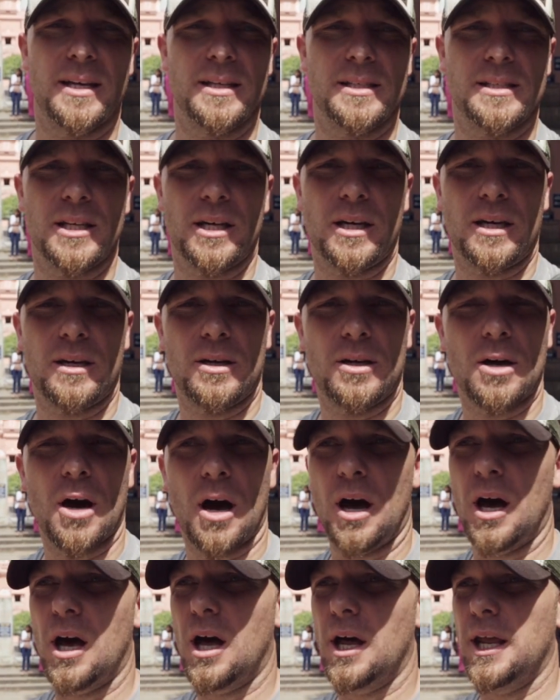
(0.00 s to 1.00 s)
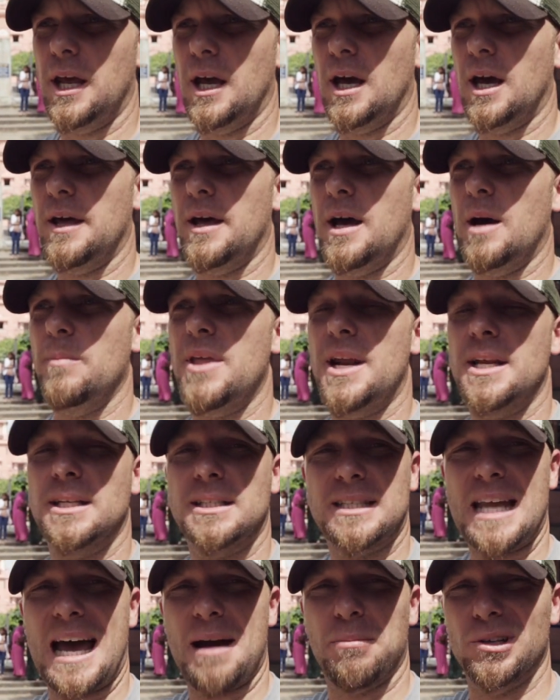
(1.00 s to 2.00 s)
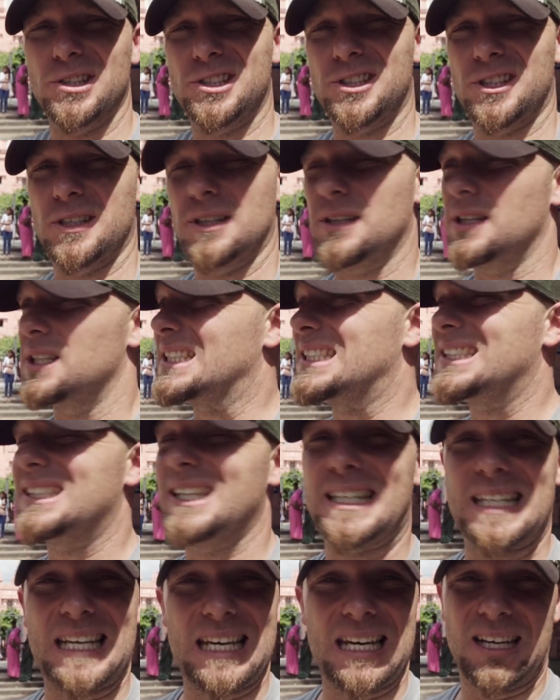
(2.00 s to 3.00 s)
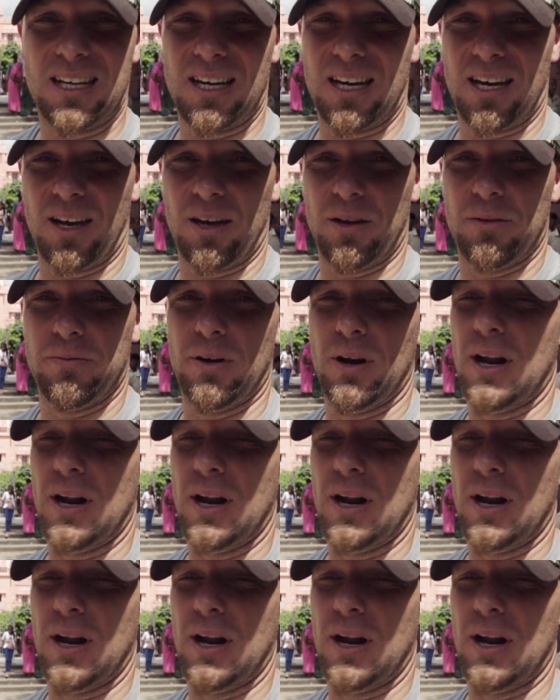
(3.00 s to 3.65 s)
is the god that established the city of